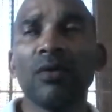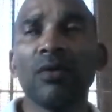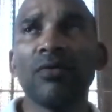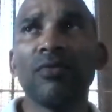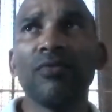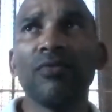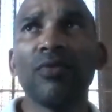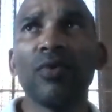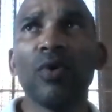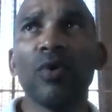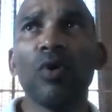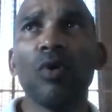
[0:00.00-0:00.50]

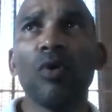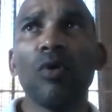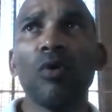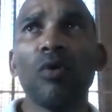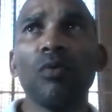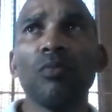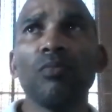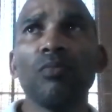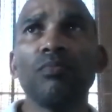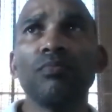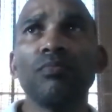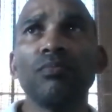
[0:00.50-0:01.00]

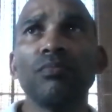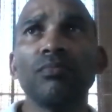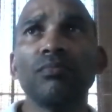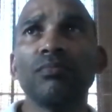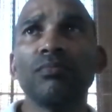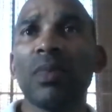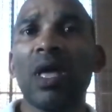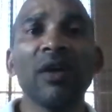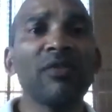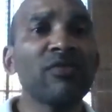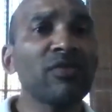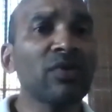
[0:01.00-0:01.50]
for
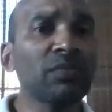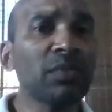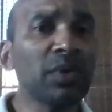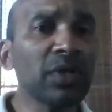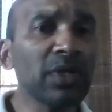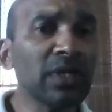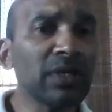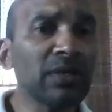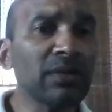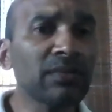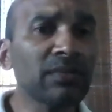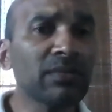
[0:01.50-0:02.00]

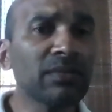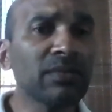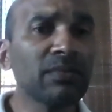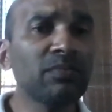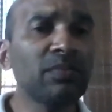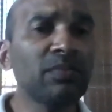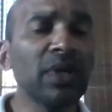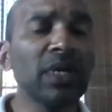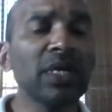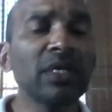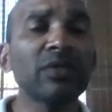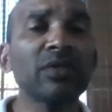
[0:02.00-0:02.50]
everybody,
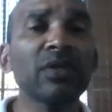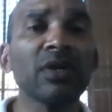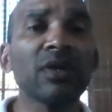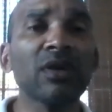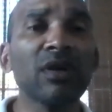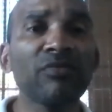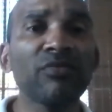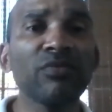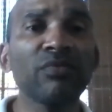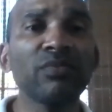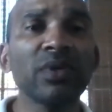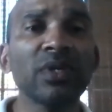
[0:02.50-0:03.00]
be it the
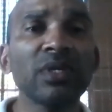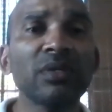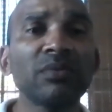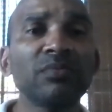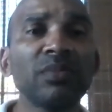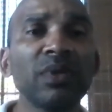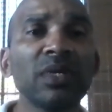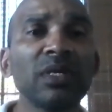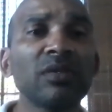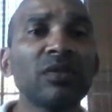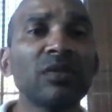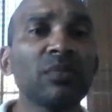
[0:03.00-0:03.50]
government,
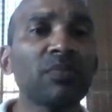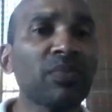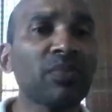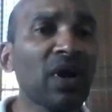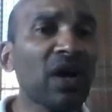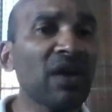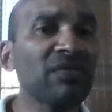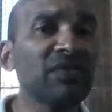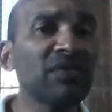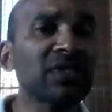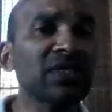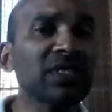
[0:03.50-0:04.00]
be it the
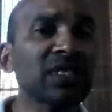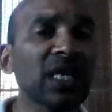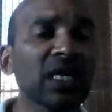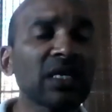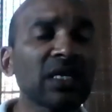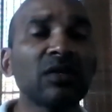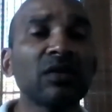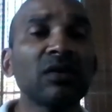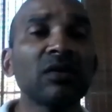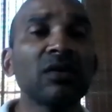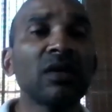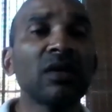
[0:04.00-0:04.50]
private
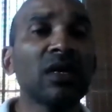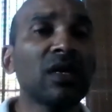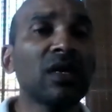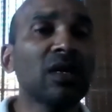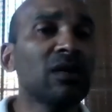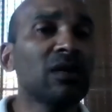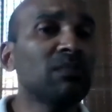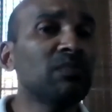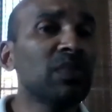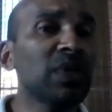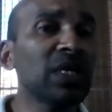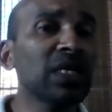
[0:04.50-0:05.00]
sector,
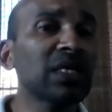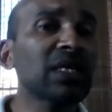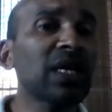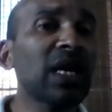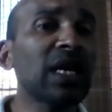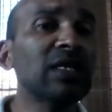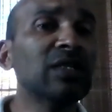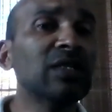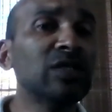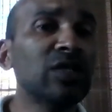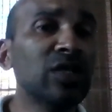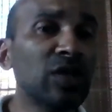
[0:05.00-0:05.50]
be it
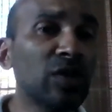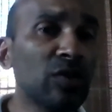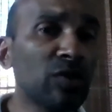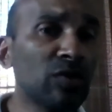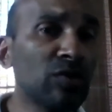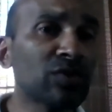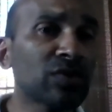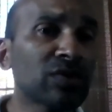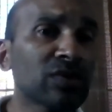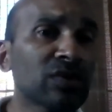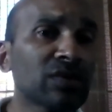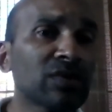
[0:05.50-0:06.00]

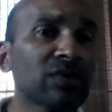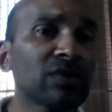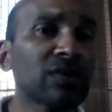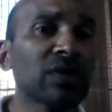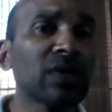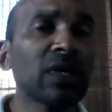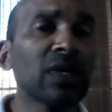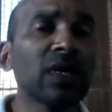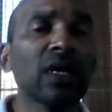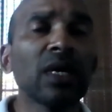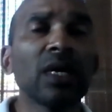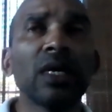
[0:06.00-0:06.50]
NGOs.
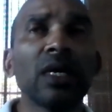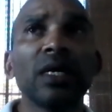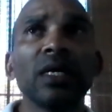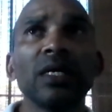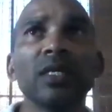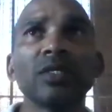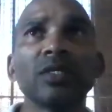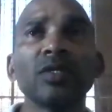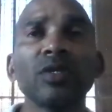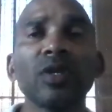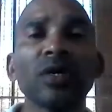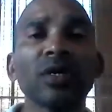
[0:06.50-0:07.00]

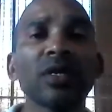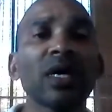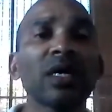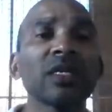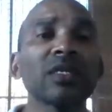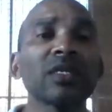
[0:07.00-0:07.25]
It's not